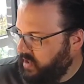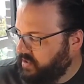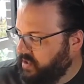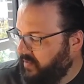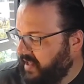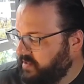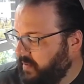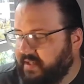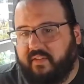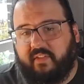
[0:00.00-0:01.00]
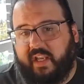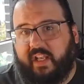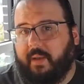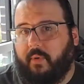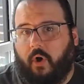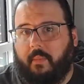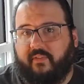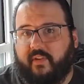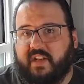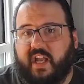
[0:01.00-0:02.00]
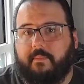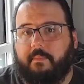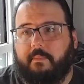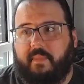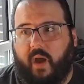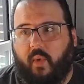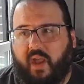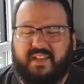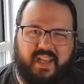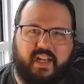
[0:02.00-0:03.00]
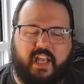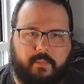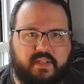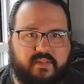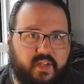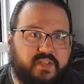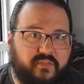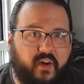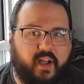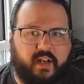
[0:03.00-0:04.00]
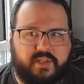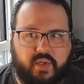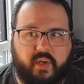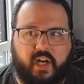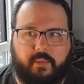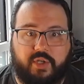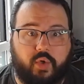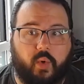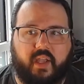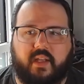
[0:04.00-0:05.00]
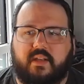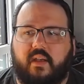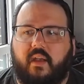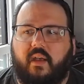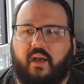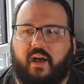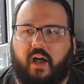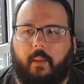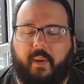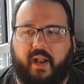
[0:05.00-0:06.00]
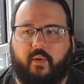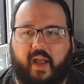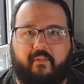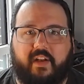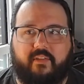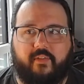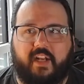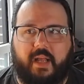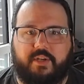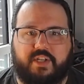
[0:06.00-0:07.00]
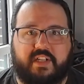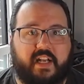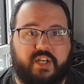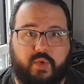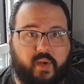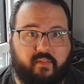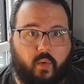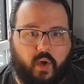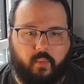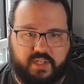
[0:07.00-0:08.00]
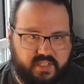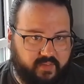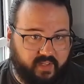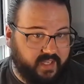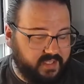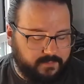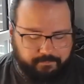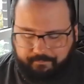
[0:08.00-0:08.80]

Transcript: So that's basically eating up all my free time that way. I say eating up. It's fun, it's good, and I'm enjoying it. But I don't have any free time to just kind of do whatever I want, which is stuff like this.